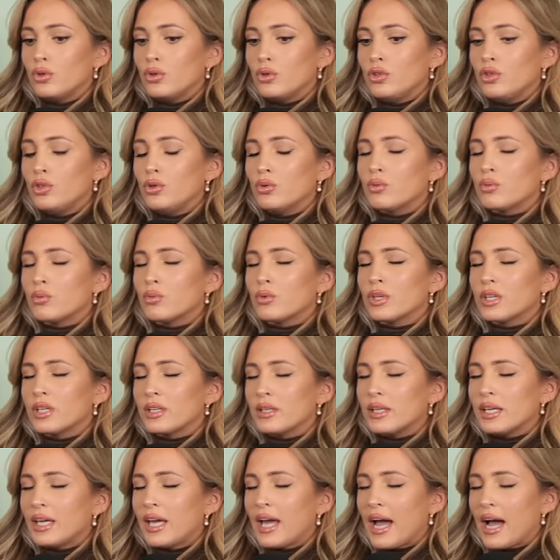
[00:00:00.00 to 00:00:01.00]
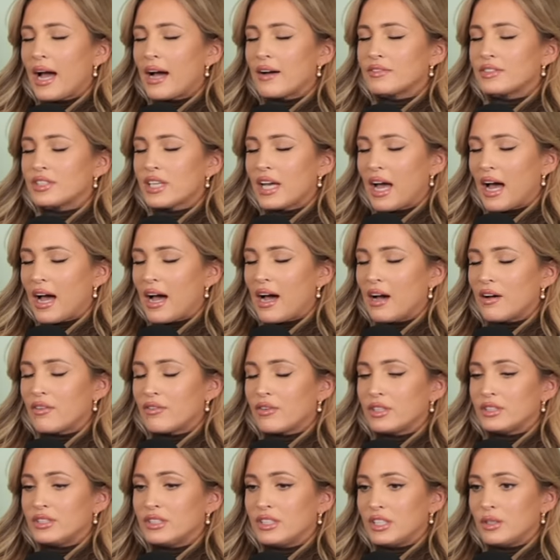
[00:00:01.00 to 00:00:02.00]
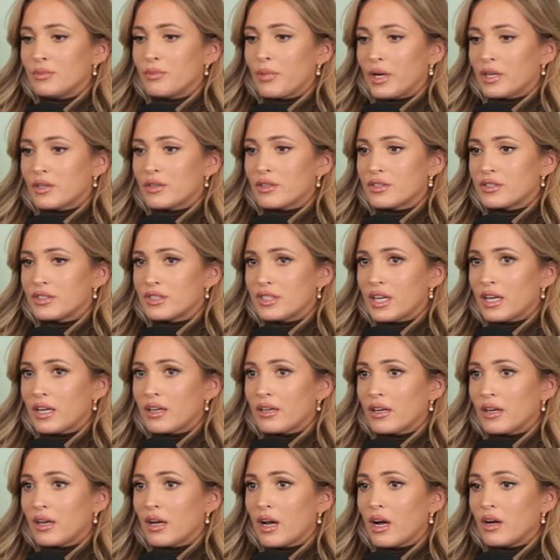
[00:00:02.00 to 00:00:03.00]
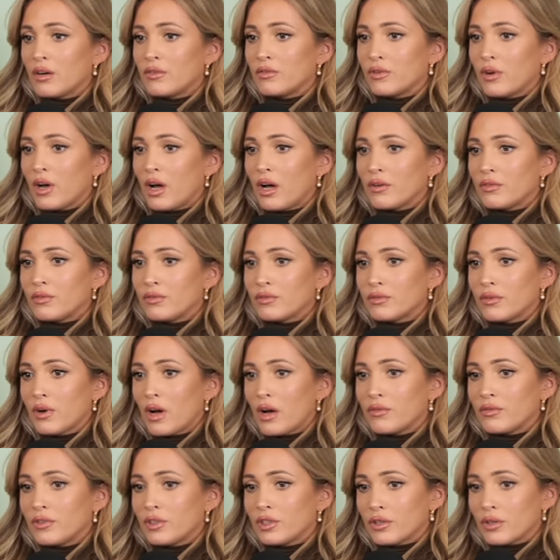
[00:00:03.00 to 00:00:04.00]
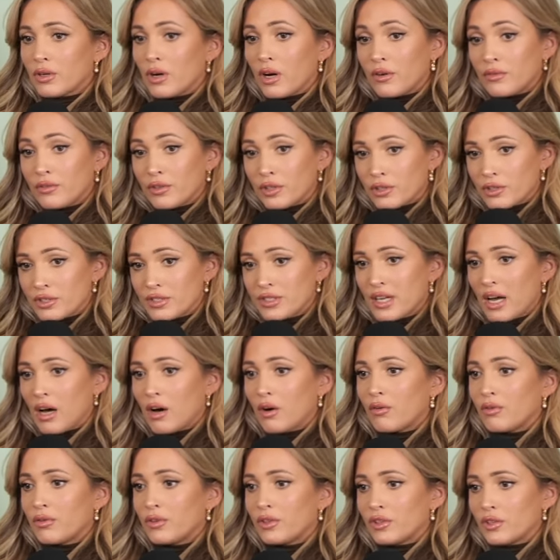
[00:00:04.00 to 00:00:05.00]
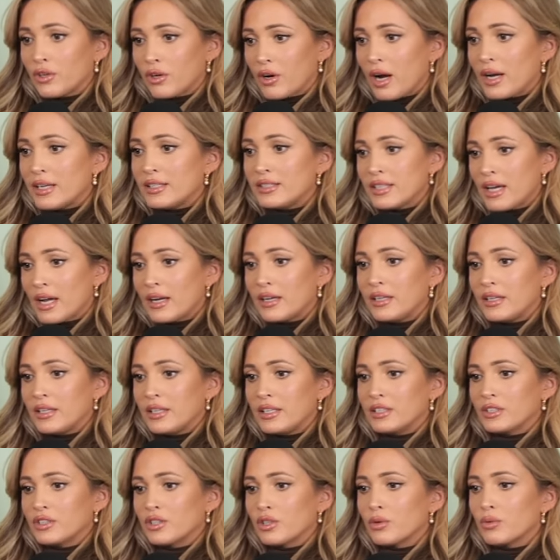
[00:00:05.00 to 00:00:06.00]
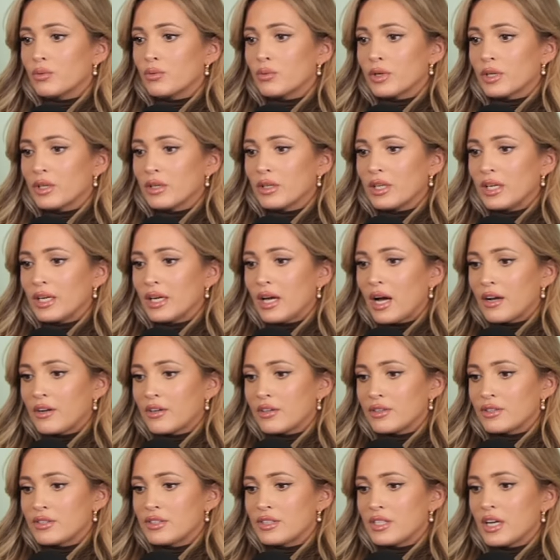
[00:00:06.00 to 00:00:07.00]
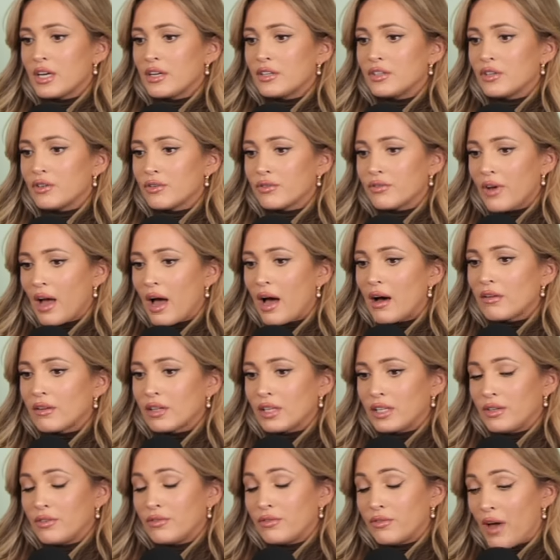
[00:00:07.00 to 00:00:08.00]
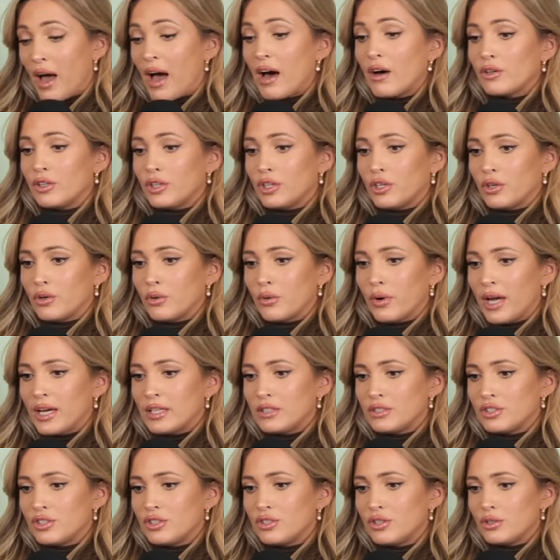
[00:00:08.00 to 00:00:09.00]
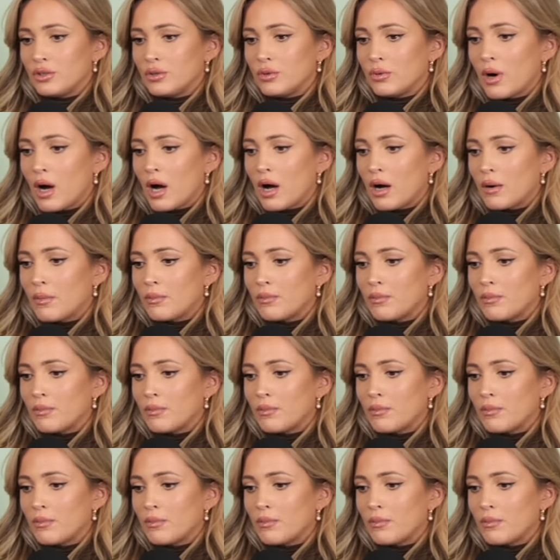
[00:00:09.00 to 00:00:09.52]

You really have to have a deep understanding of, of, of your of yourself and your identity to really understand your value value and to yeah.